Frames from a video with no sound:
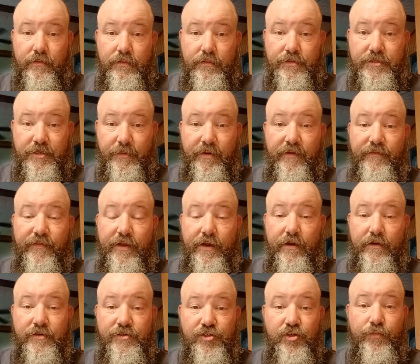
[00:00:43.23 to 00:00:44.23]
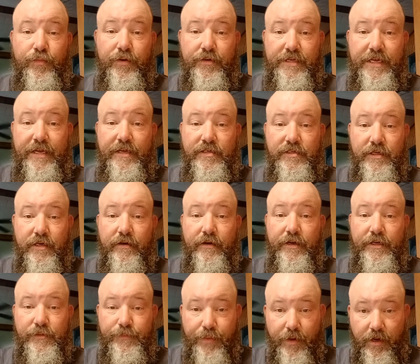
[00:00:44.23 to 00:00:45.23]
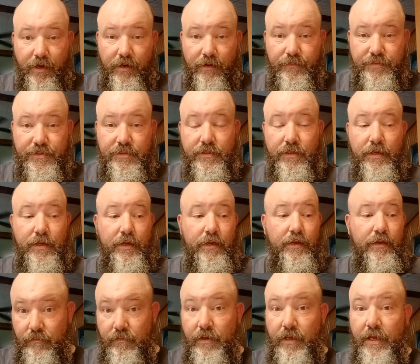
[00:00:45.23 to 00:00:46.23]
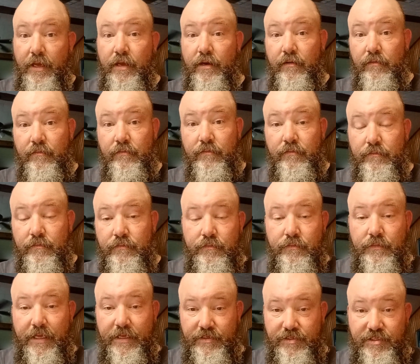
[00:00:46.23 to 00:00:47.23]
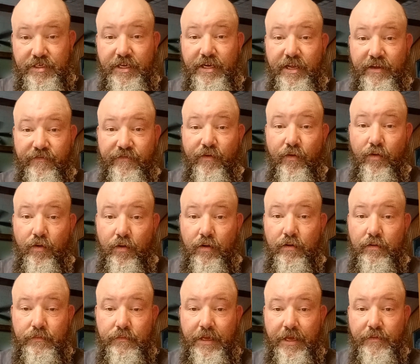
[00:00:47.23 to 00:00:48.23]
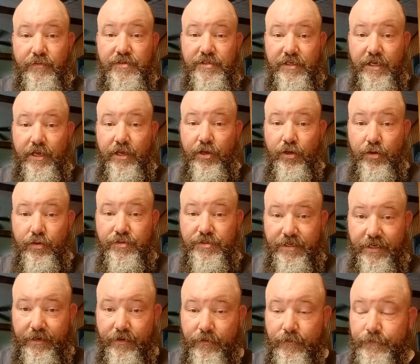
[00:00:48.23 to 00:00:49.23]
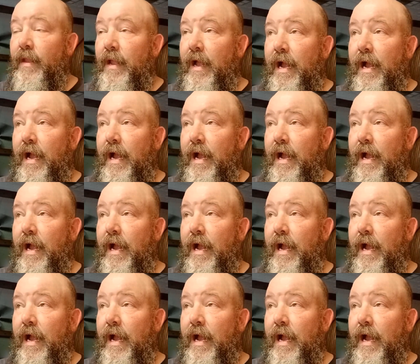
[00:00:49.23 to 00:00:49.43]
some of their Super T Series pumps in that CD4 MCU steel.